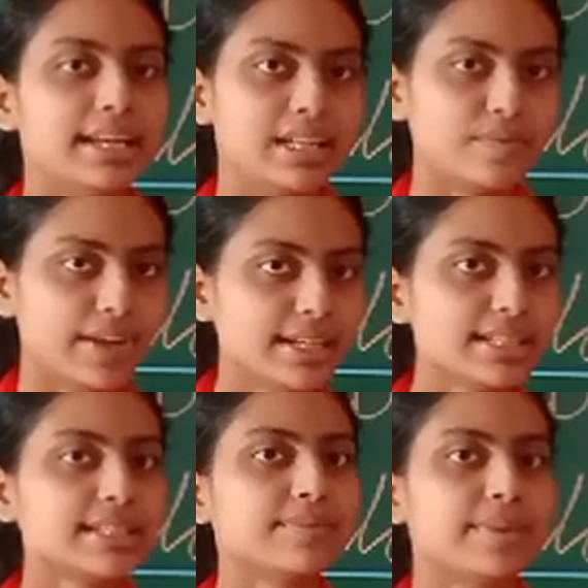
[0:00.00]

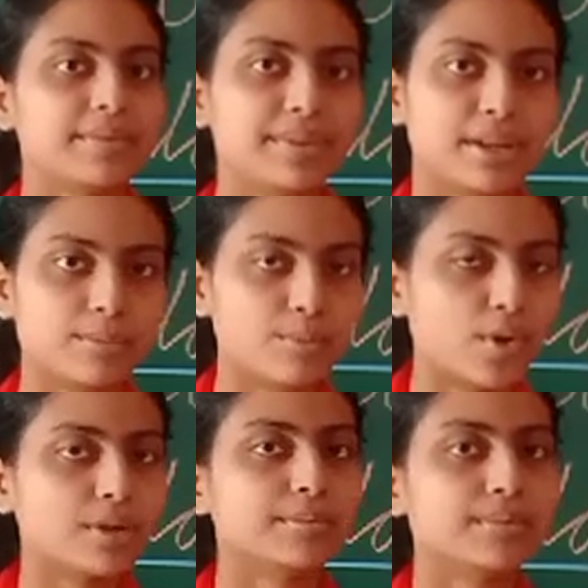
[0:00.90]
Infants. When we are
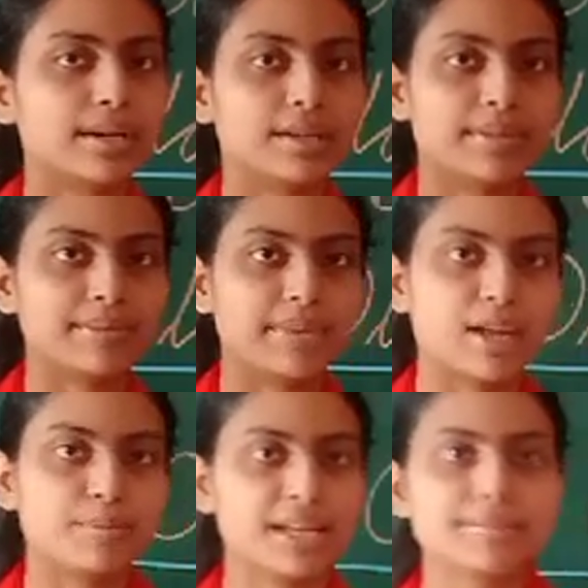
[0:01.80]
born, when we
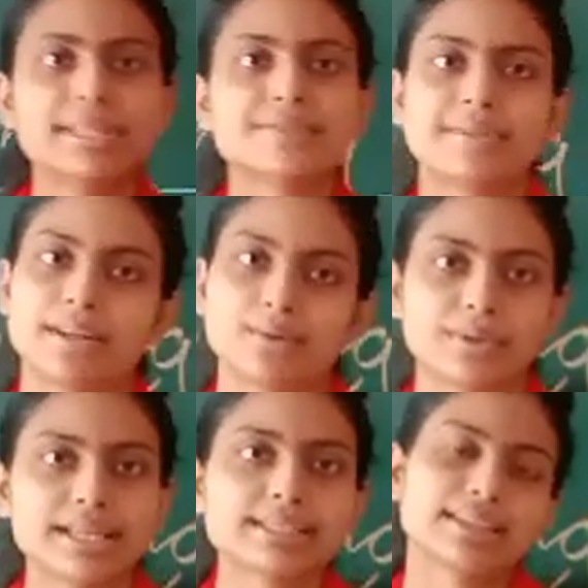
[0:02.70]
are babies, we are
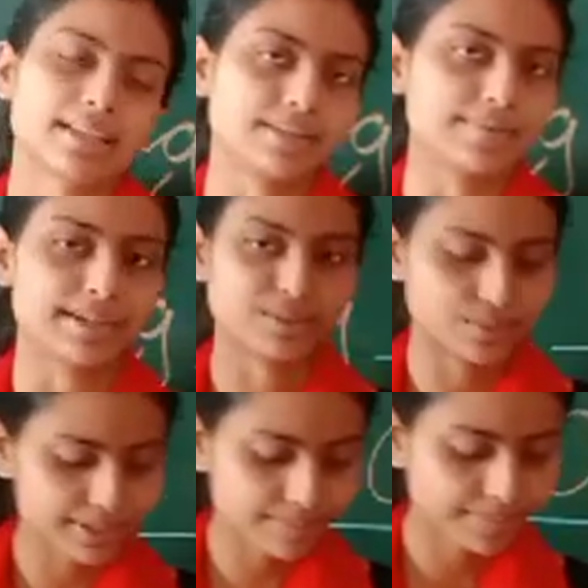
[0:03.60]
known as infants.
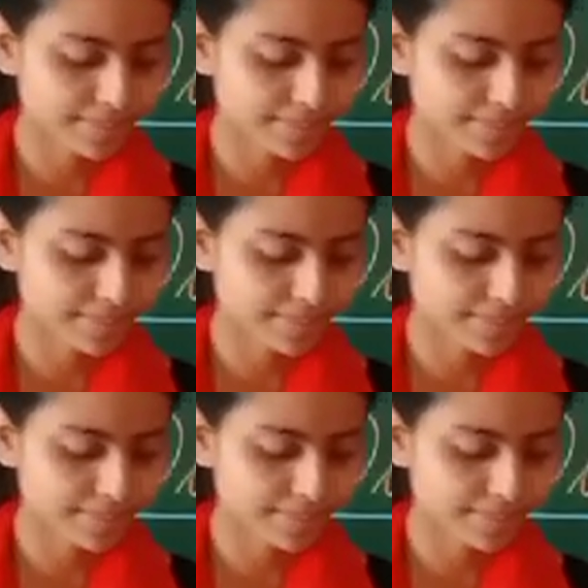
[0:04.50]
Okay.